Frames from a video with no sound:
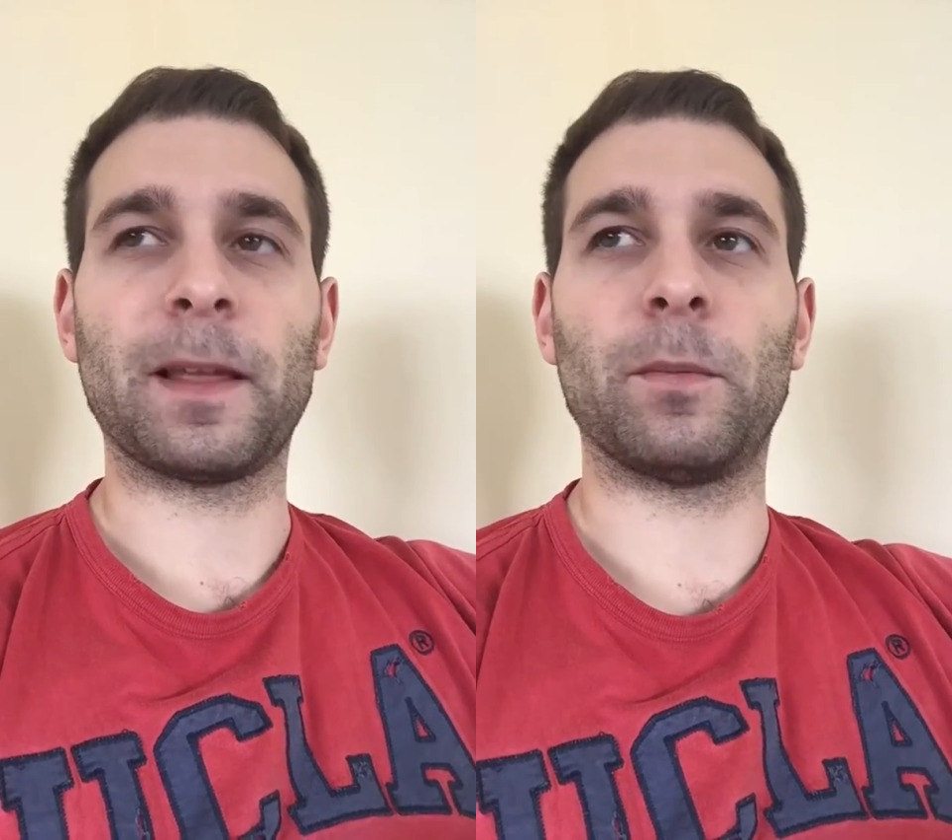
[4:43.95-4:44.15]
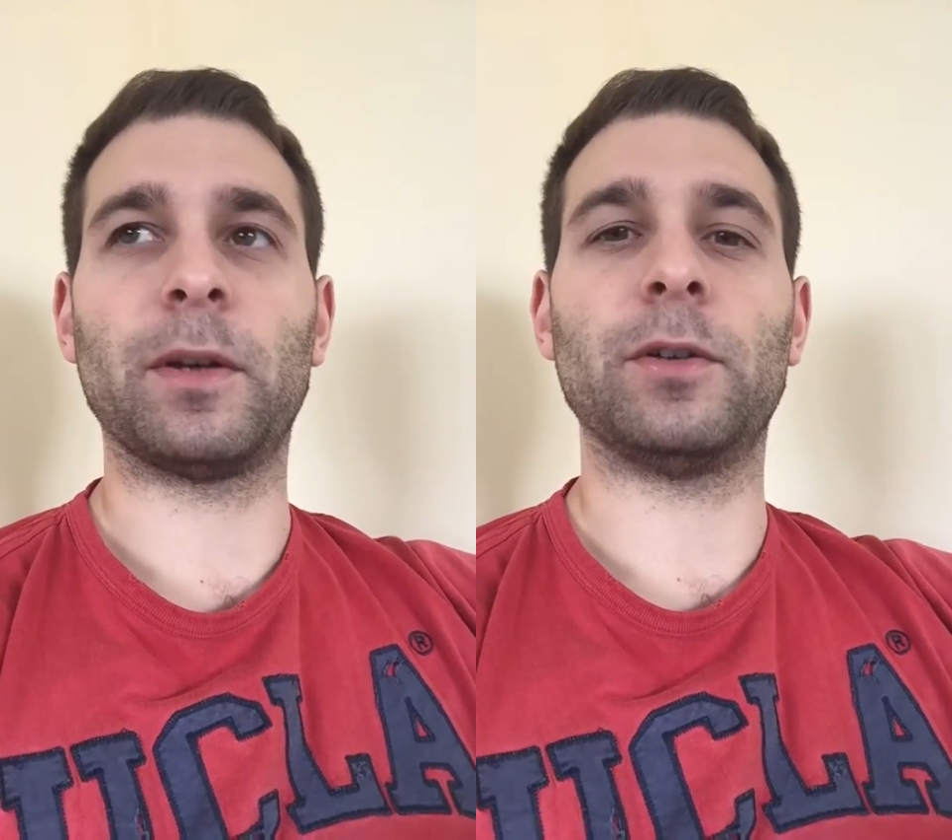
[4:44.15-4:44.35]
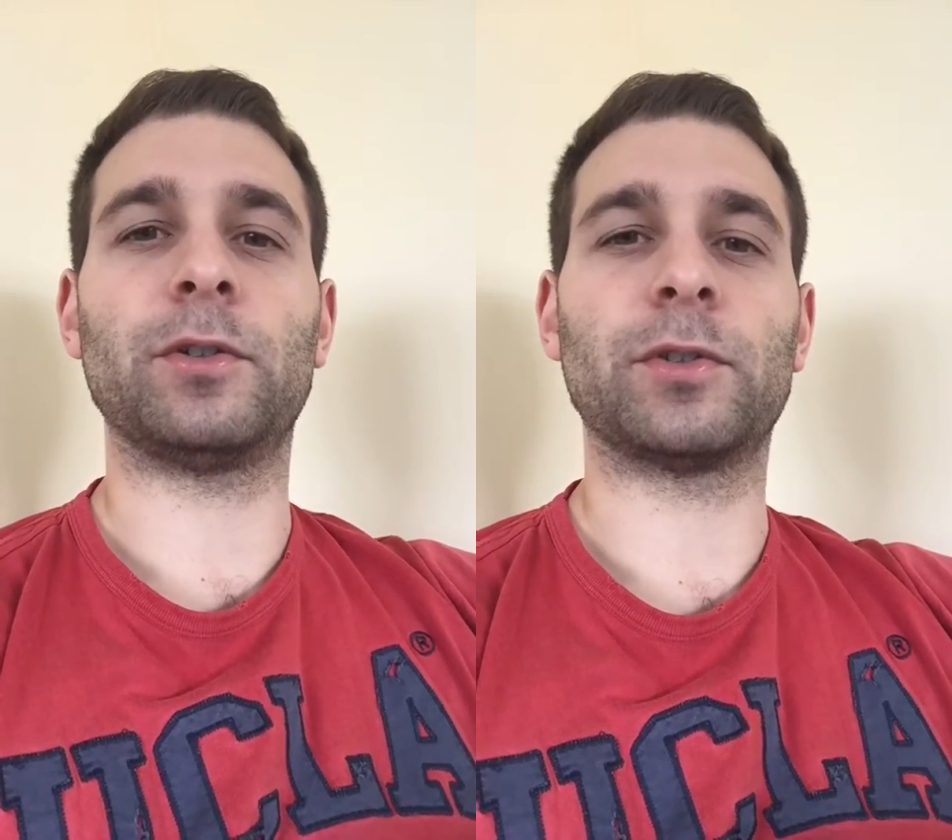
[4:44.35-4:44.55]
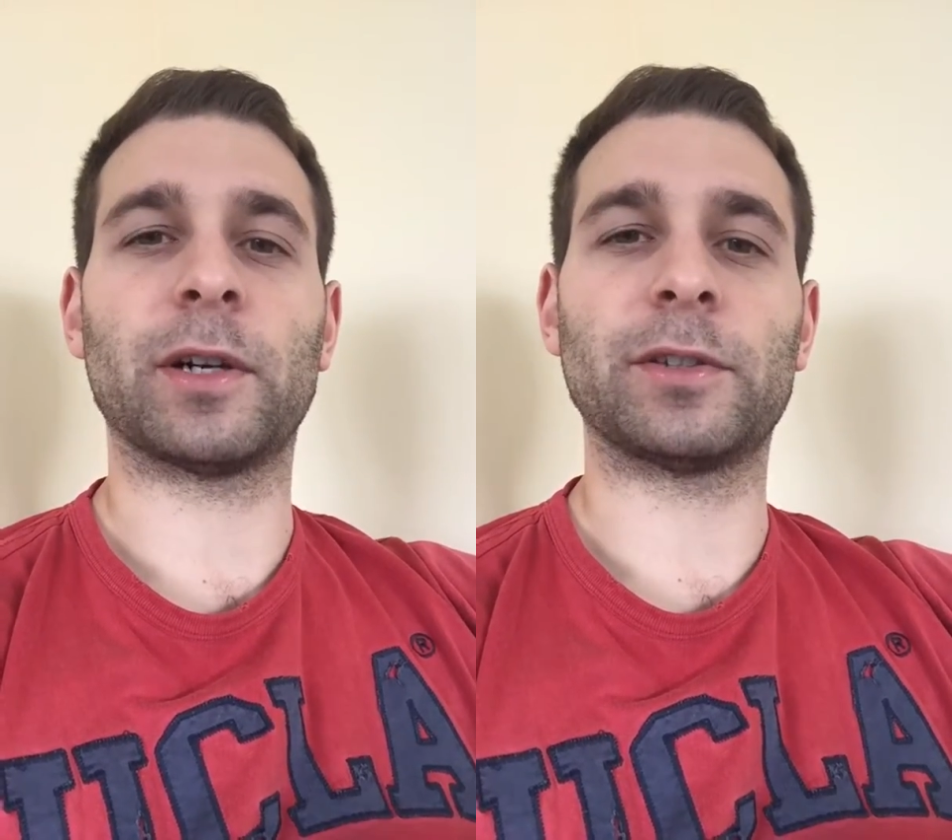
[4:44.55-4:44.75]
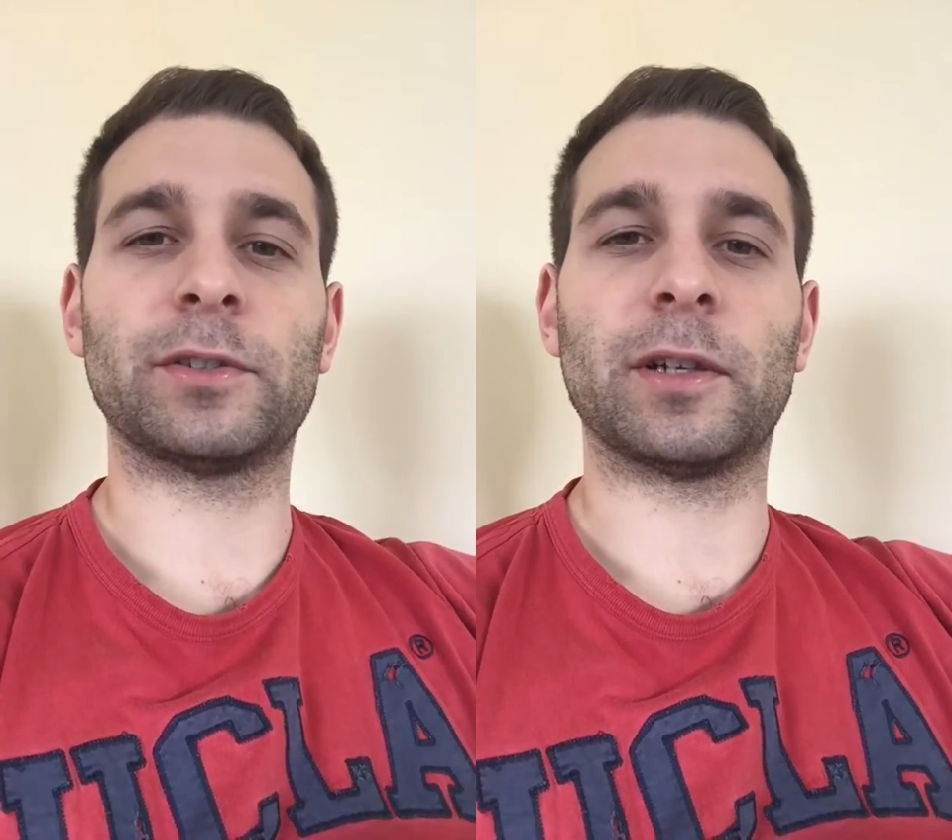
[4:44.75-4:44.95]
And when you
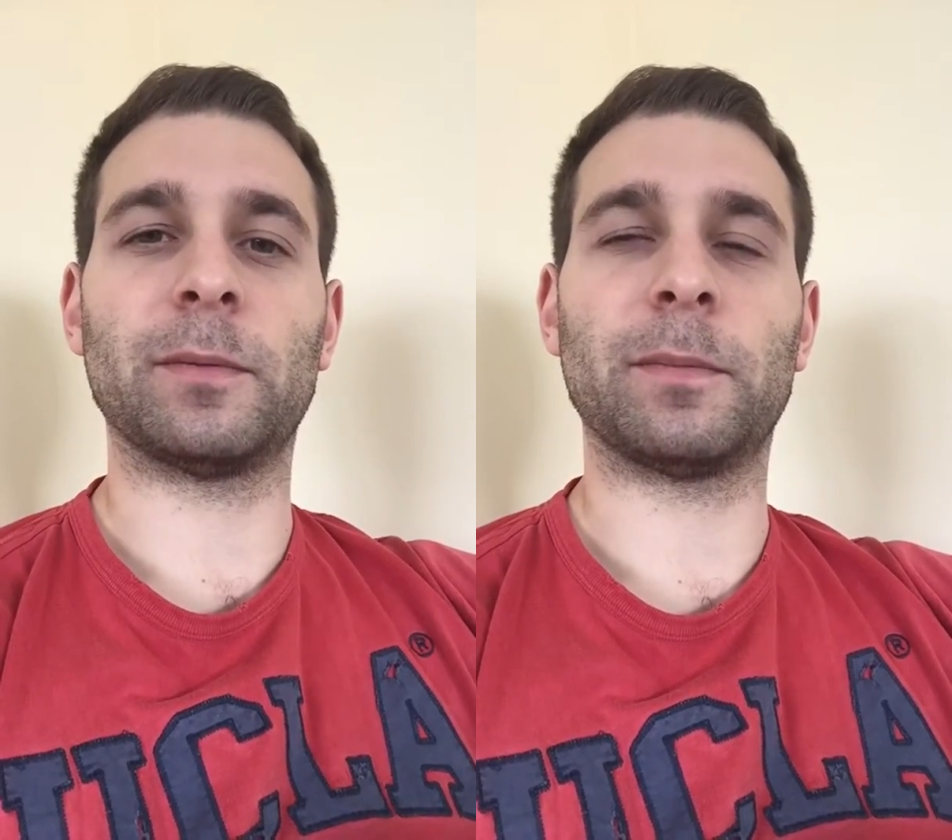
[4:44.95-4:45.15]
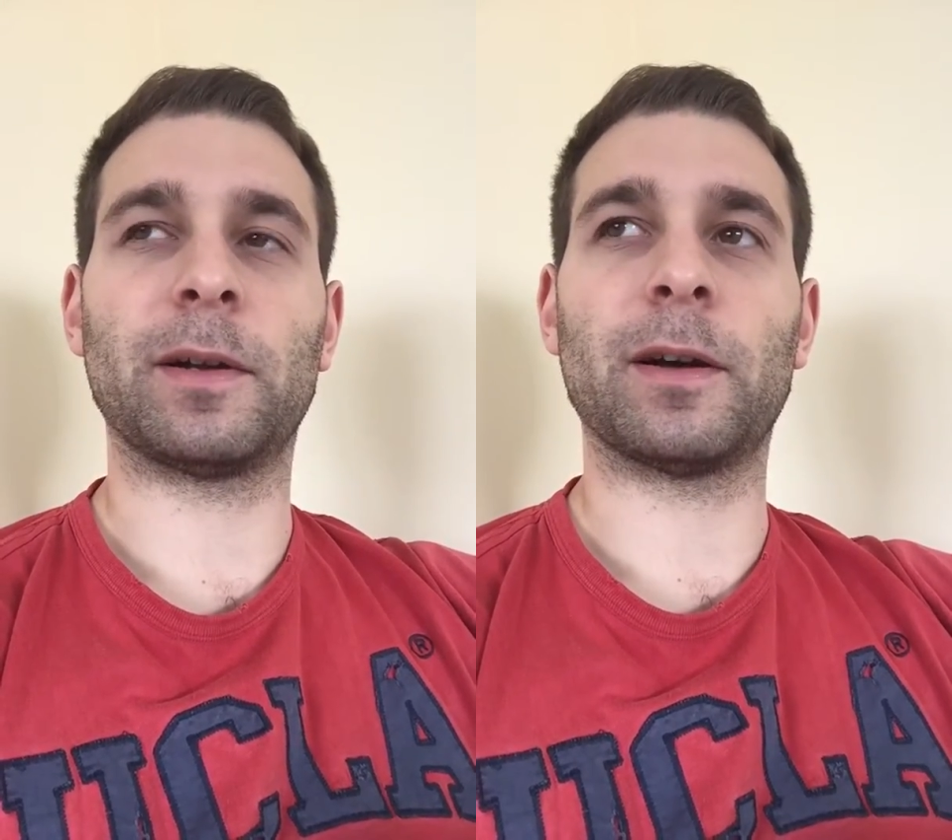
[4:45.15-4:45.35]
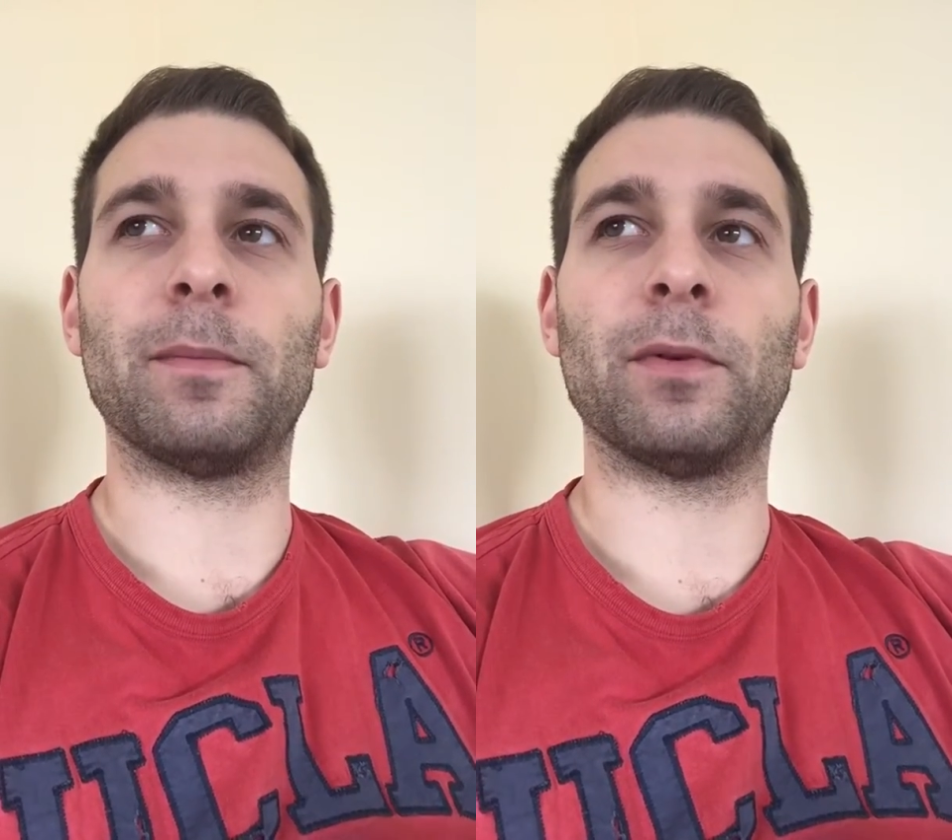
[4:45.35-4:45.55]
trust and become